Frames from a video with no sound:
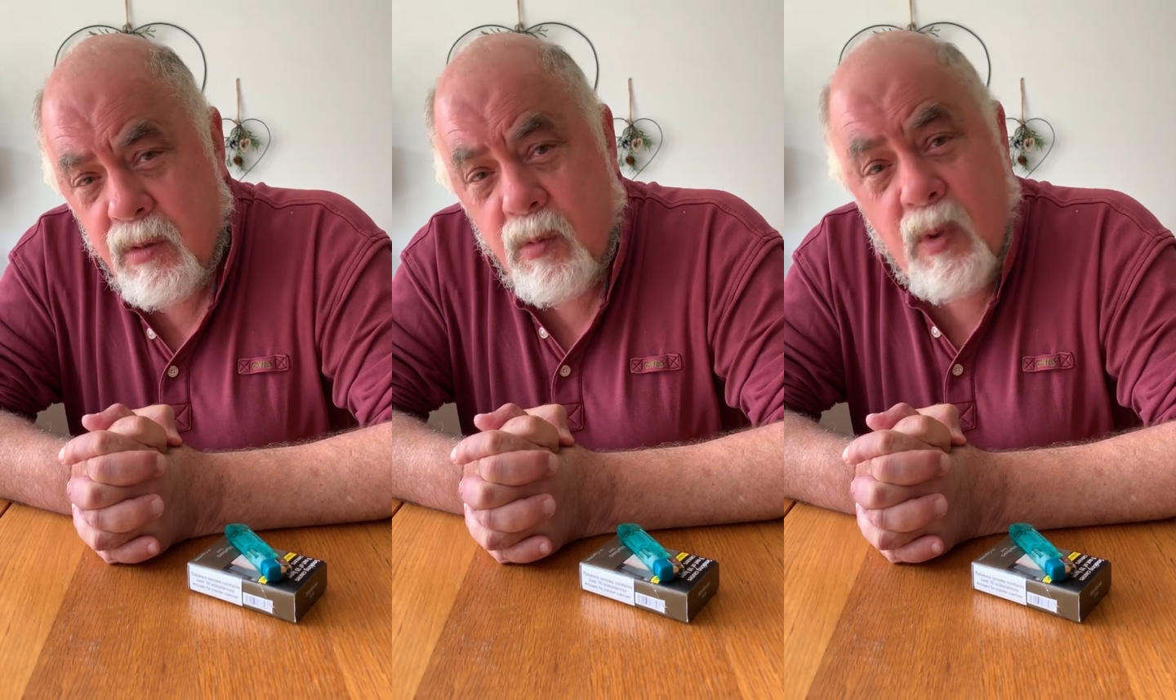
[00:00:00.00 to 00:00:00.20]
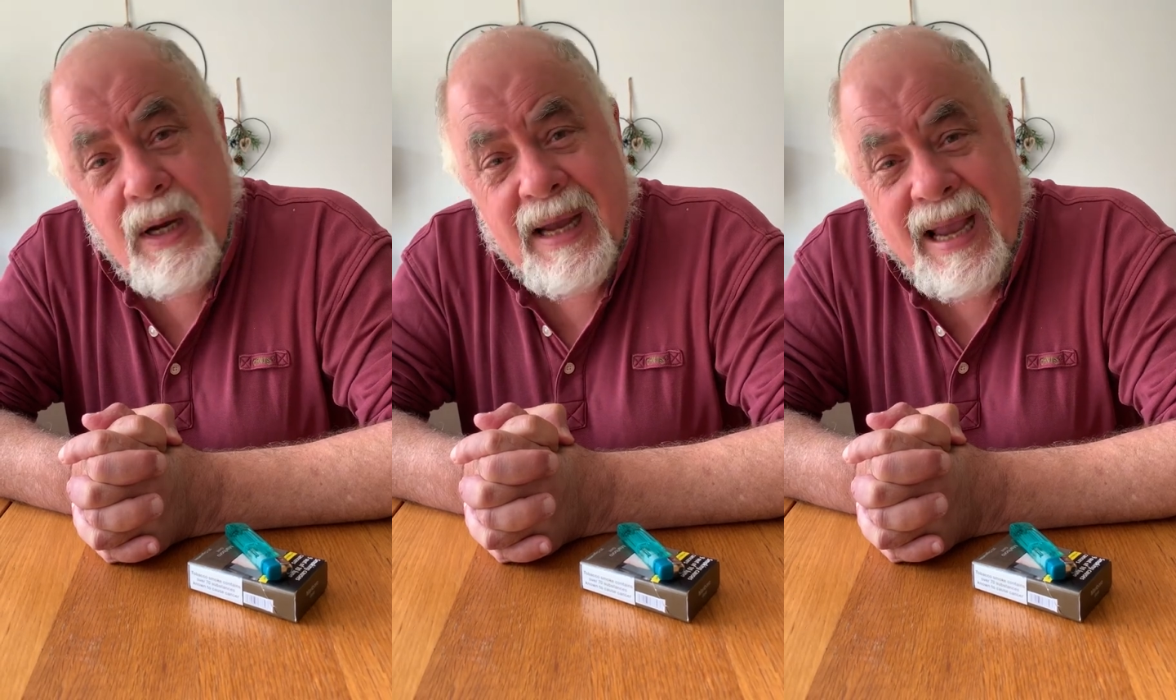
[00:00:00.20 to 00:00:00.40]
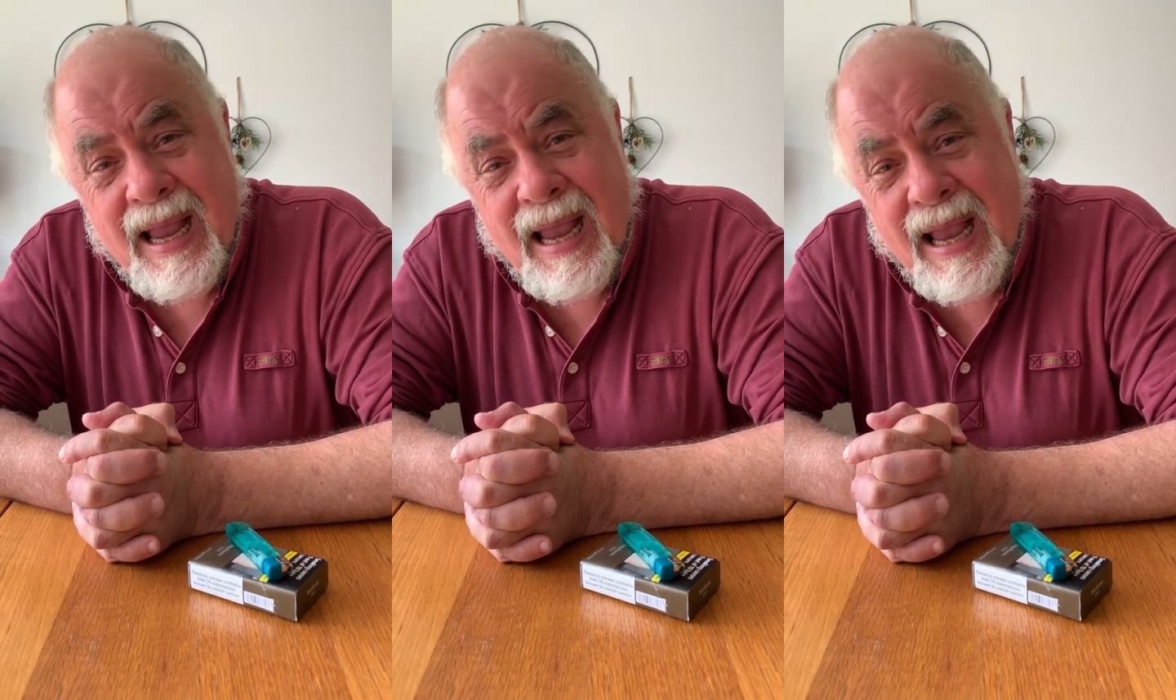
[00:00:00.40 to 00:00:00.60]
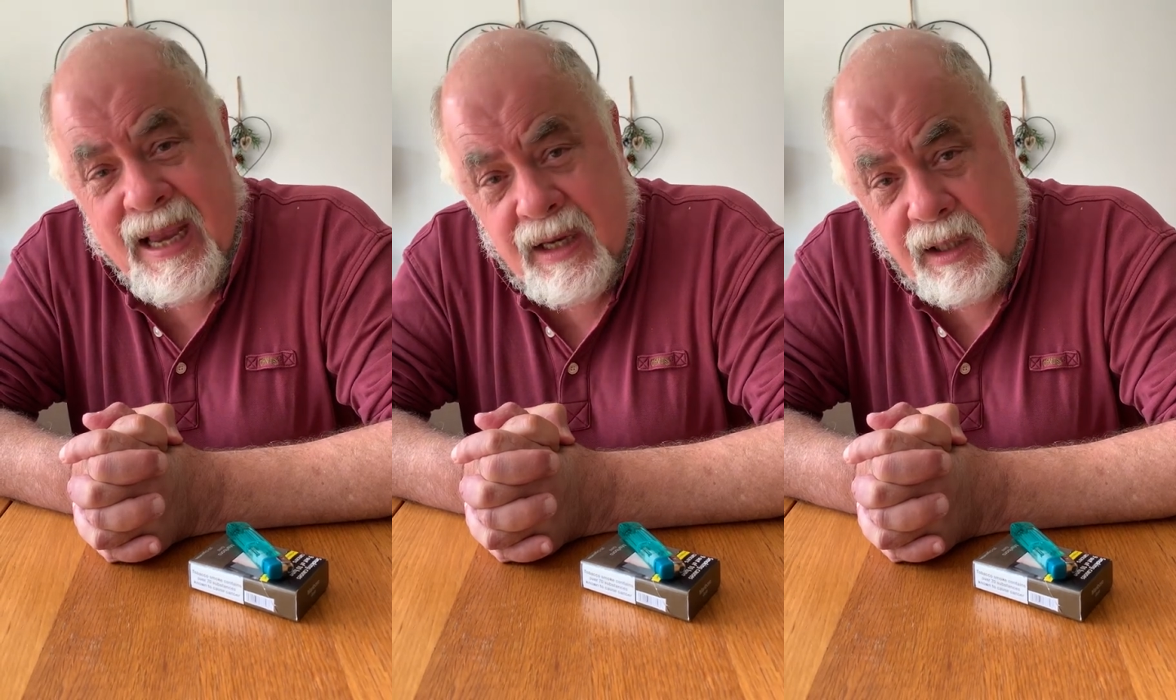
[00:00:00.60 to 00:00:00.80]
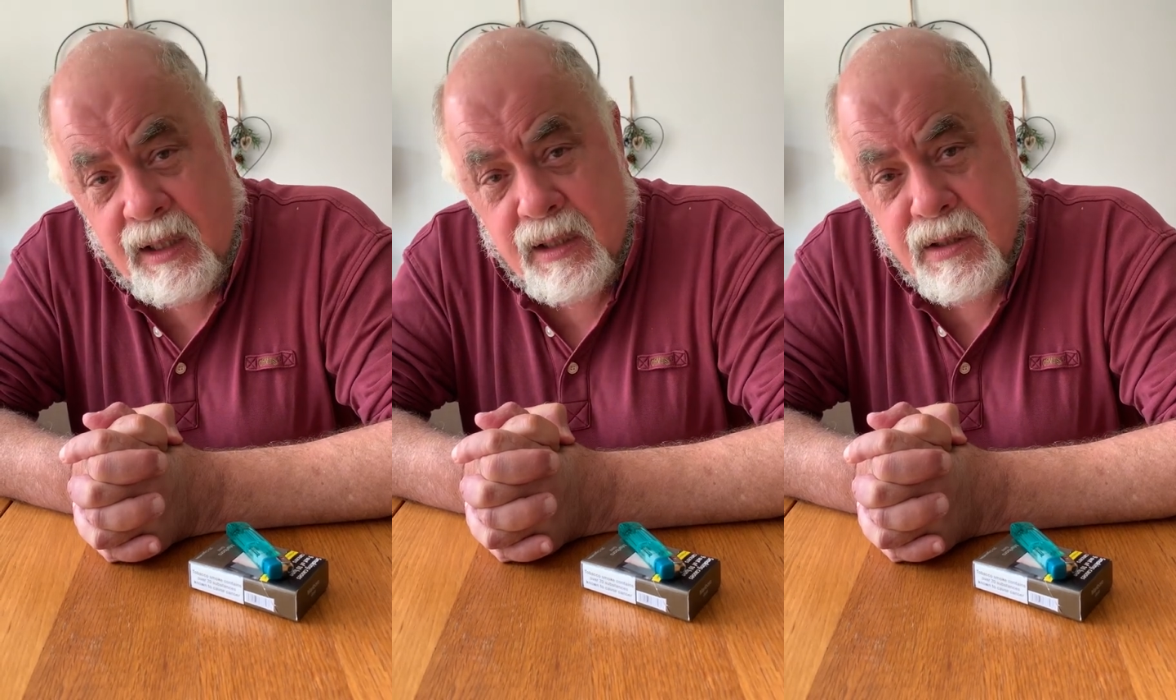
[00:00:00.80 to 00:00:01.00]
were
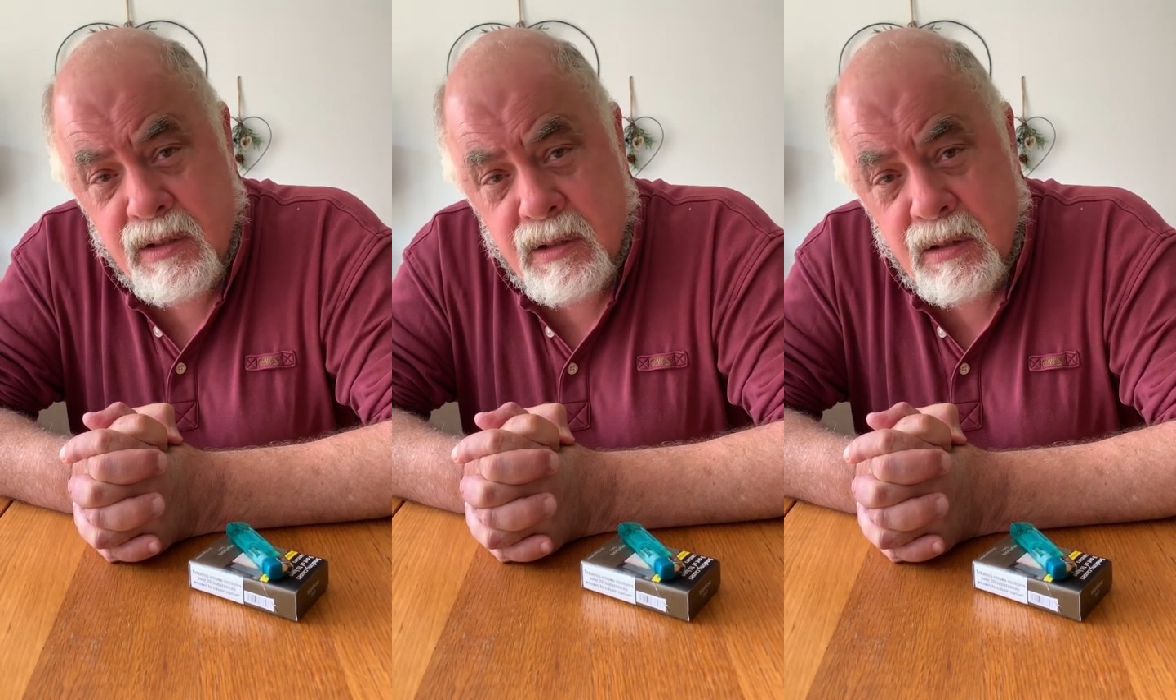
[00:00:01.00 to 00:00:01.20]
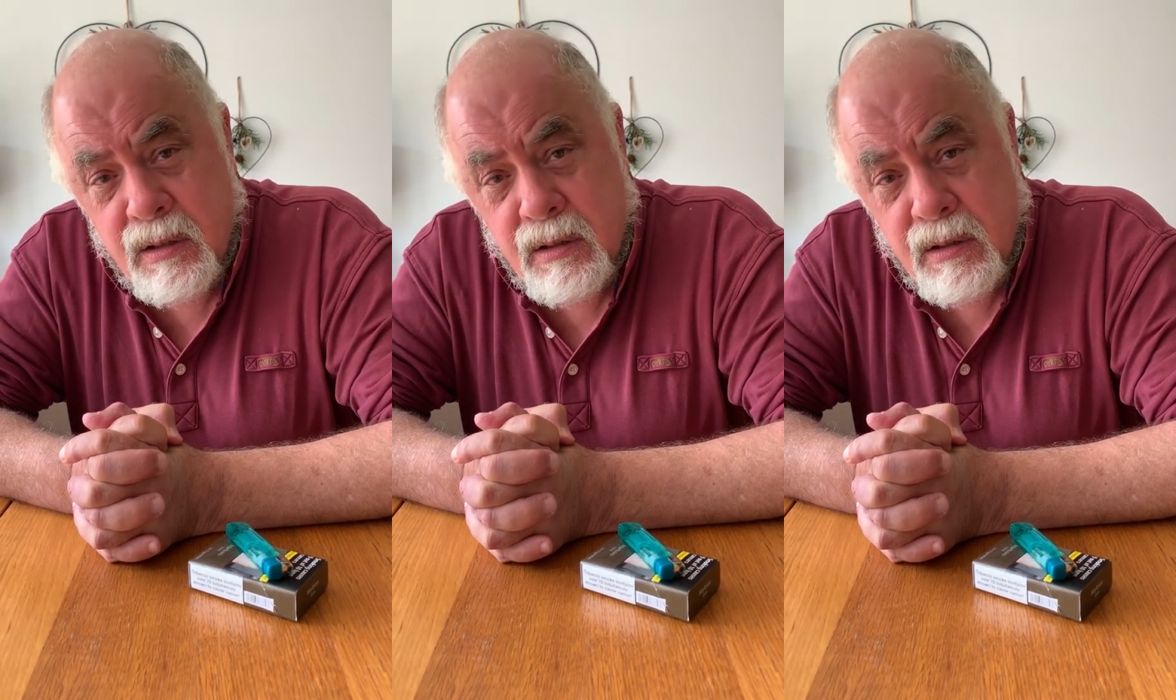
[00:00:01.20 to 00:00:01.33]
hanged